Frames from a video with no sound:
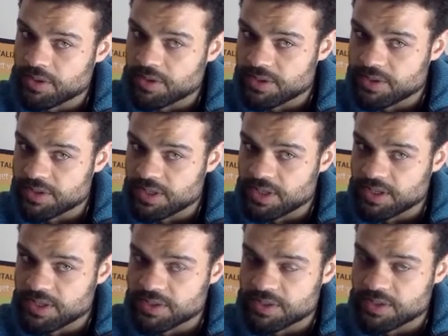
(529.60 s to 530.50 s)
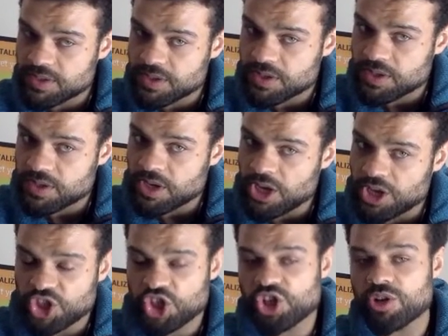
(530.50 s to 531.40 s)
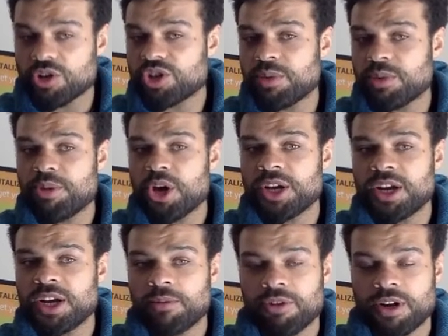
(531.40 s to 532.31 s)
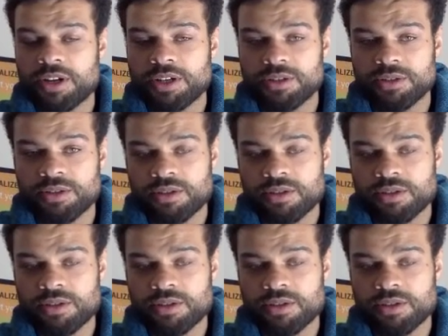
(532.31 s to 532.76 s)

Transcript: 6. So your shoulder should be burning up right now.